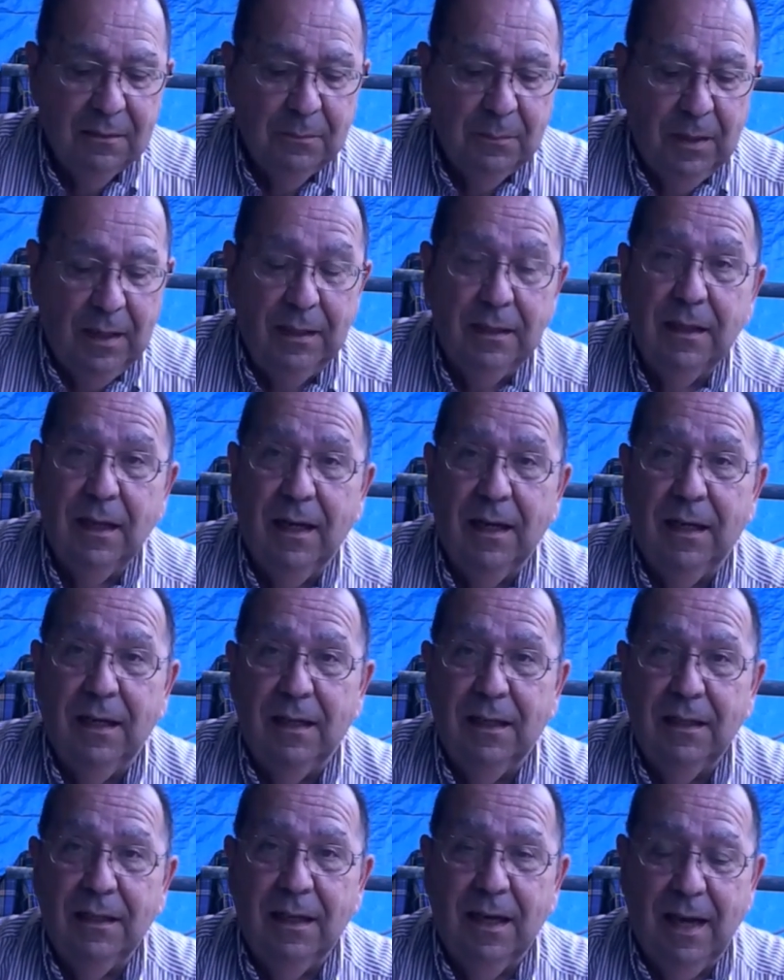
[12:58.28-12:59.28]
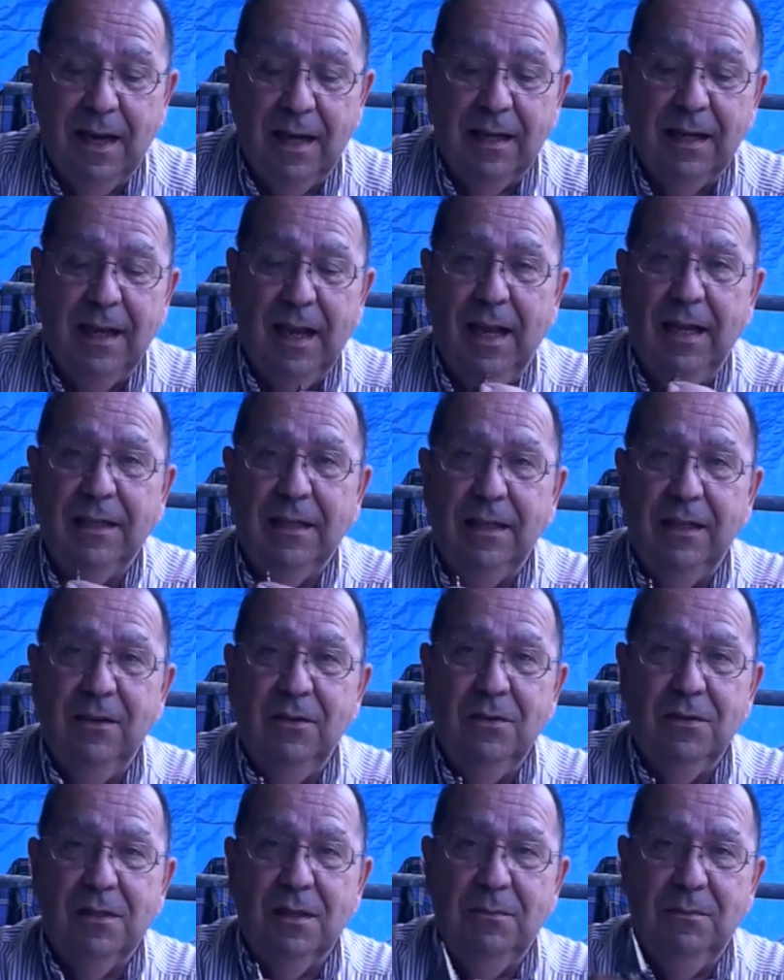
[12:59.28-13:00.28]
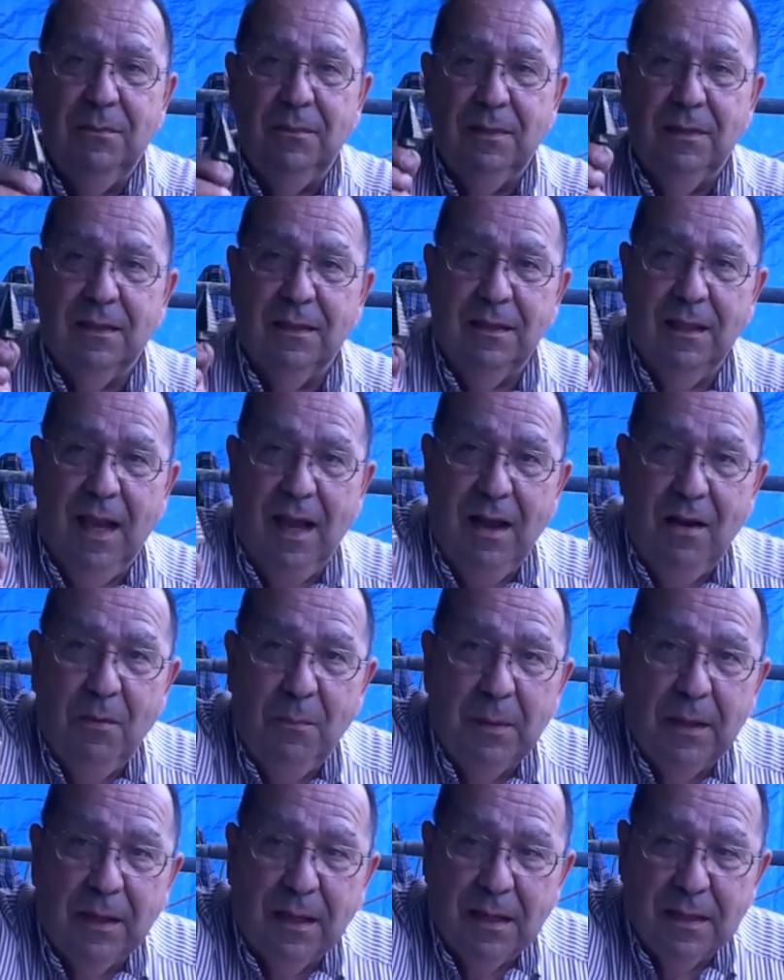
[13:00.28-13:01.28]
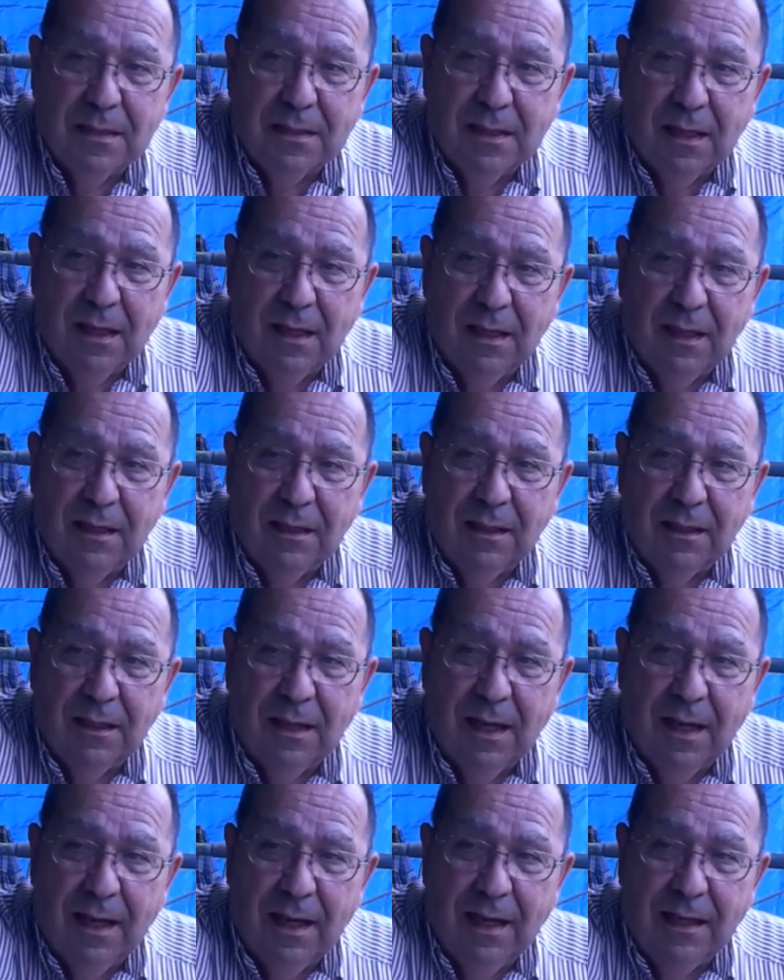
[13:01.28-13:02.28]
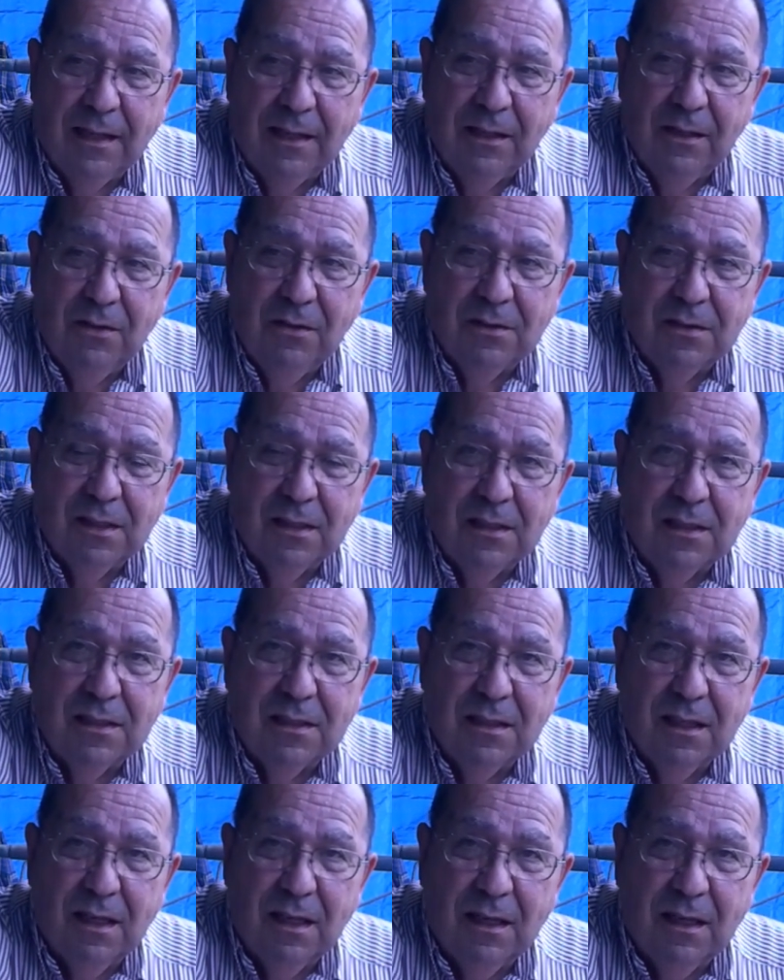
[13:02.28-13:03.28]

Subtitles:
But I had to use them now because I had to use this